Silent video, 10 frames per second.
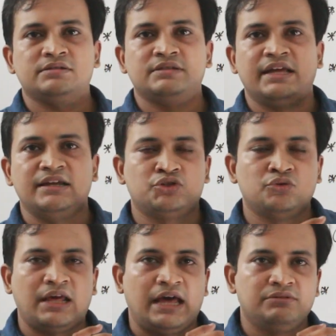they
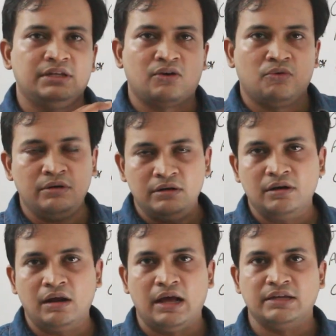should have their
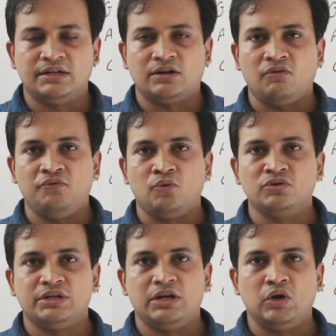own set of
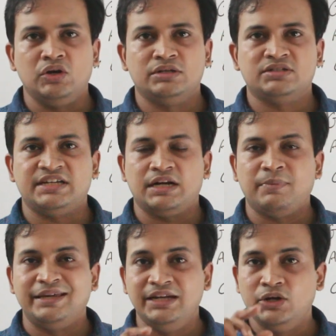rules and regulations set
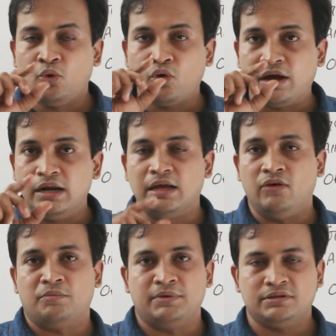by the local
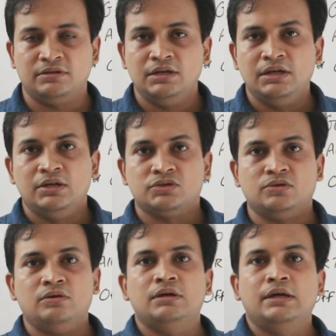government.
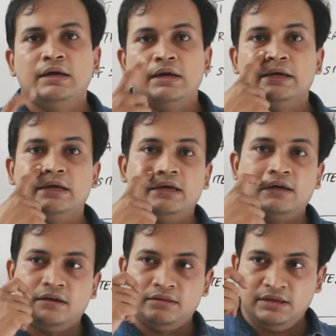So,
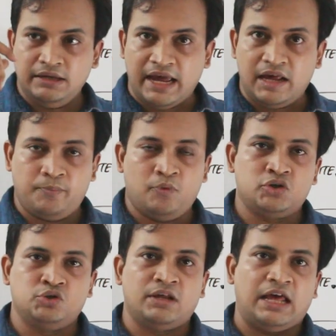the
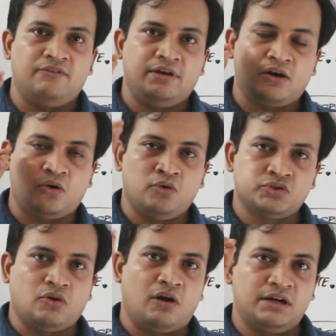airport should have a
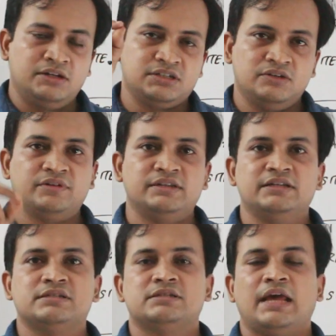close coordination with
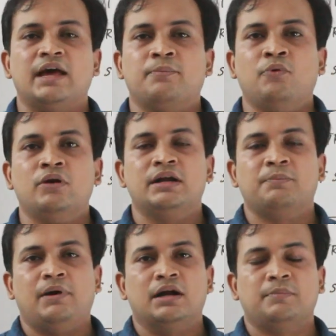this airport
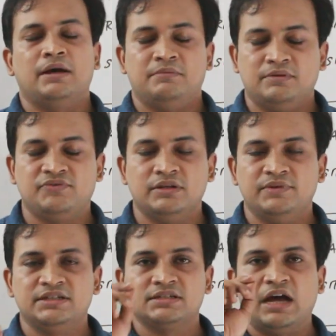department,
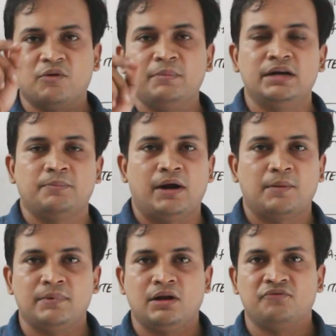with this government
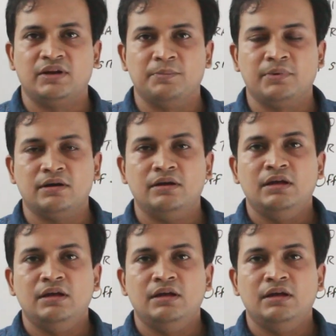department of labor,